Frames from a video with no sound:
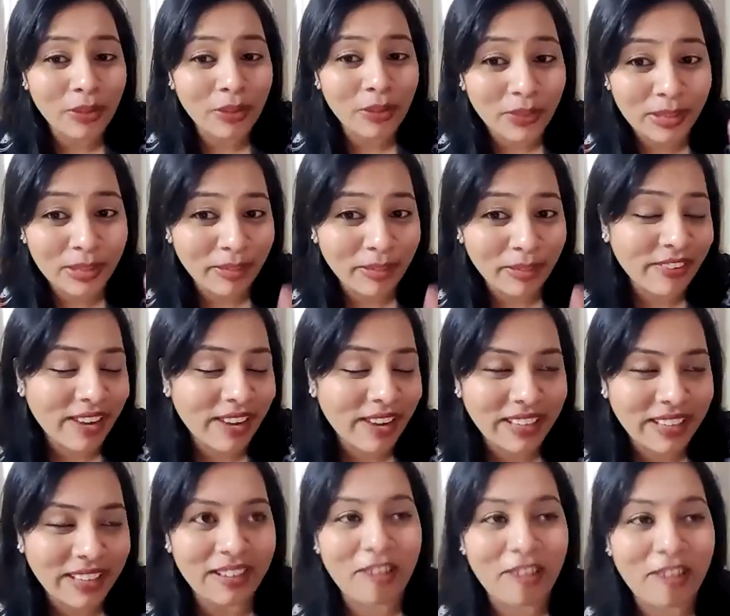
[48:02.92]
with me right
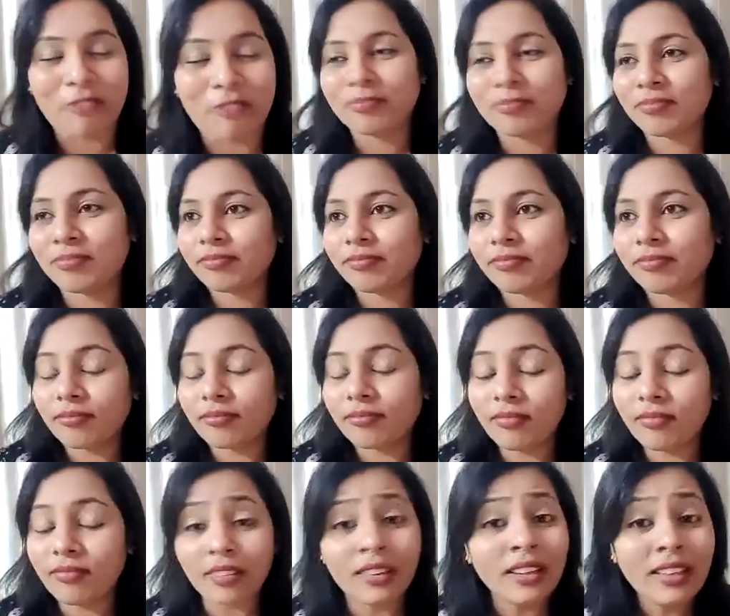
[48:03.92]
now.
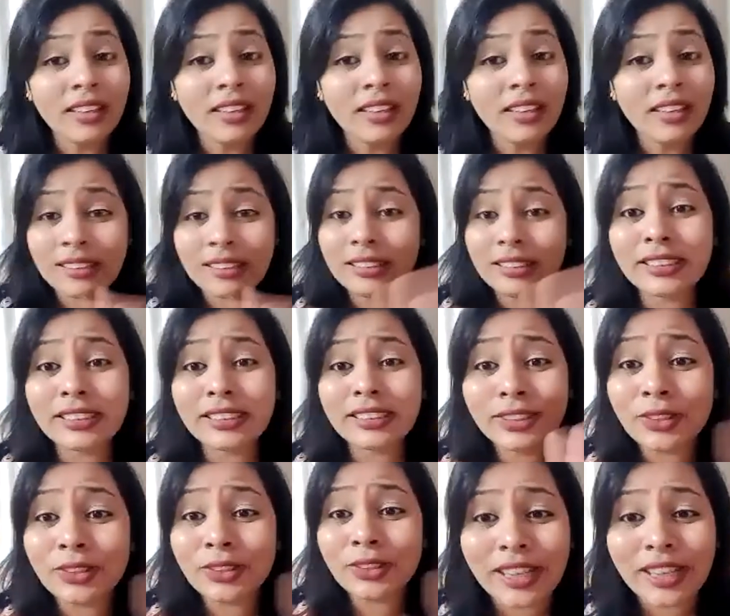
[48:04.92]
This is
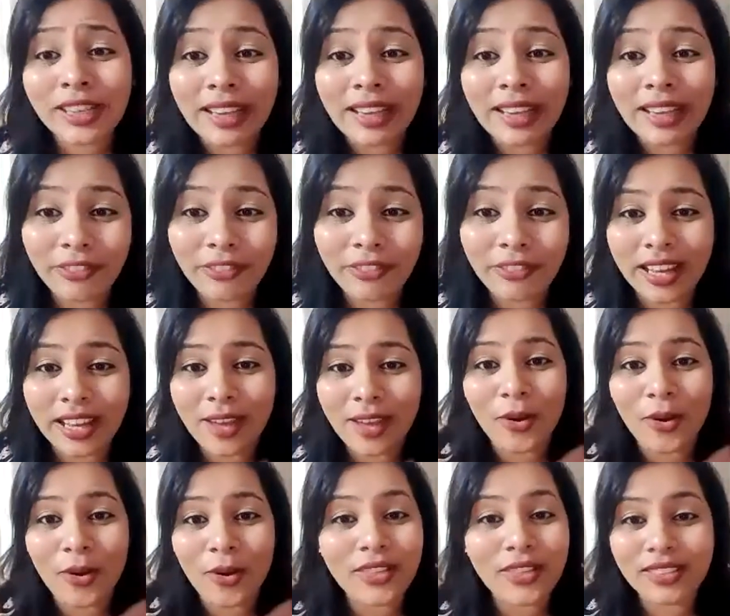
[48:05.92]
not life that I
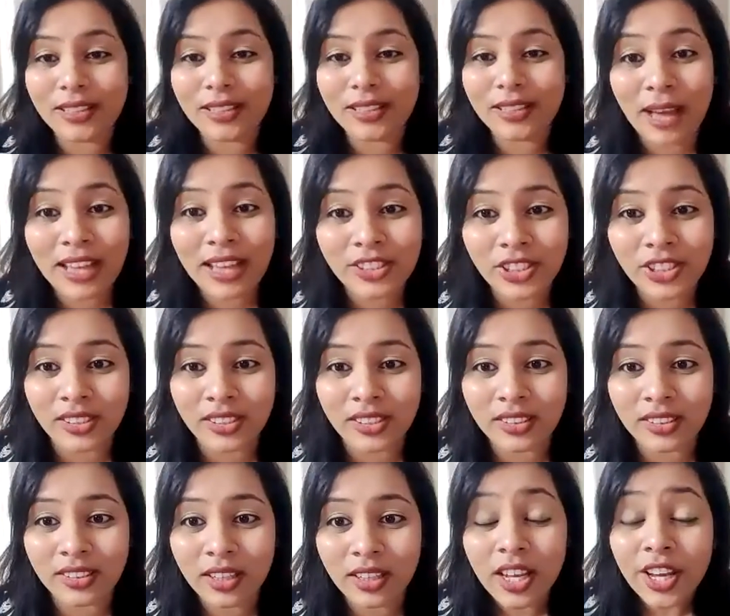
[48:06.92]
always imagined.
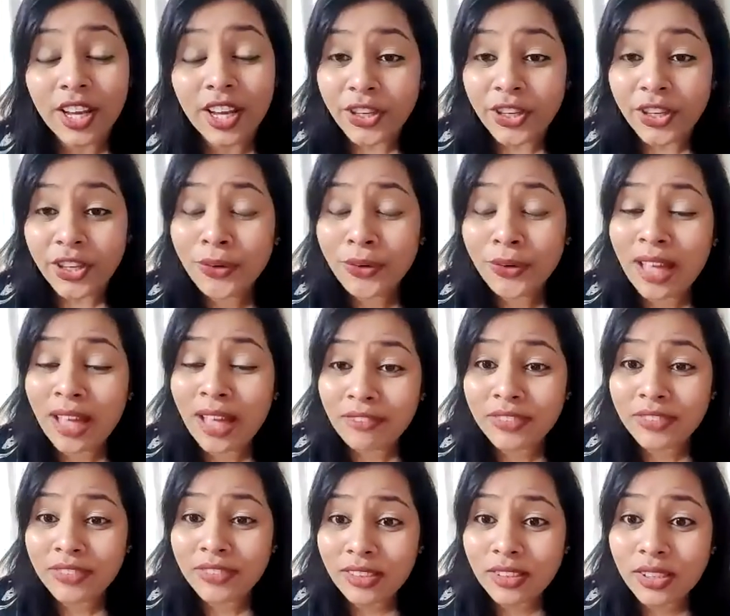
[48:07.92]
You have
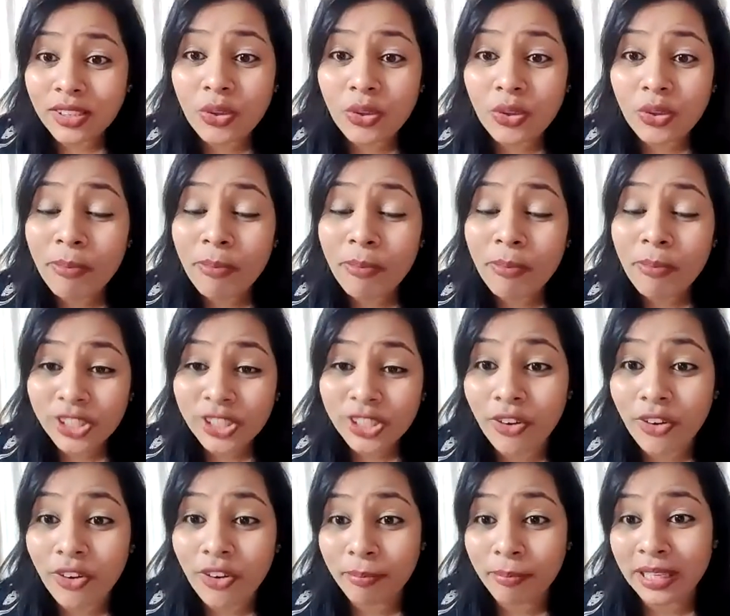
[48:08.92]
done so much for
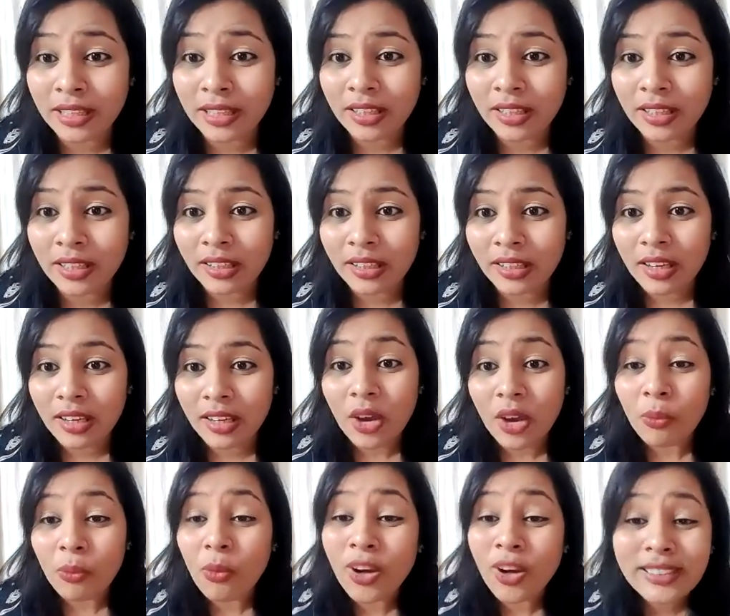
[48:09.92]
me.
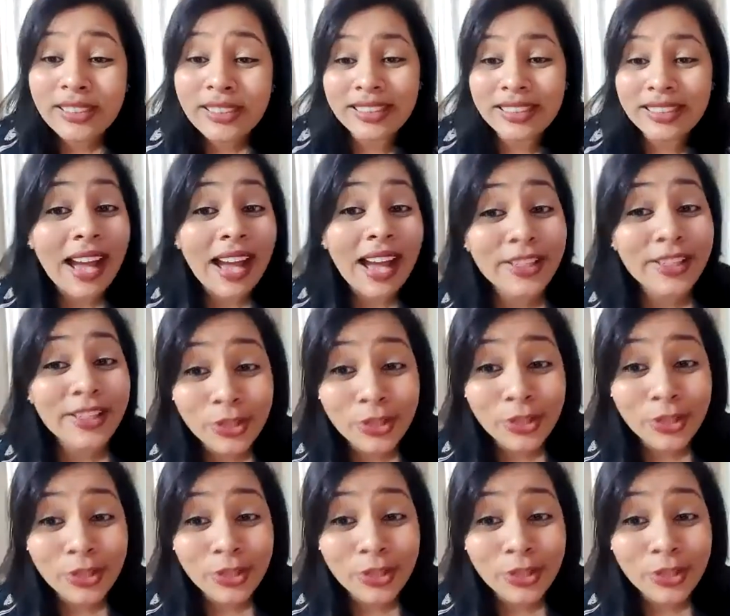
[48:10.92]
What did I
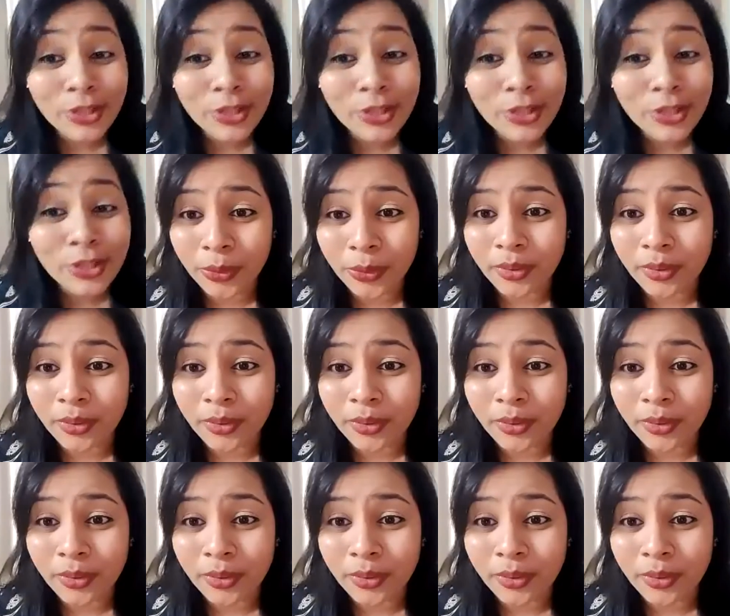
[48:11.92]
do for you?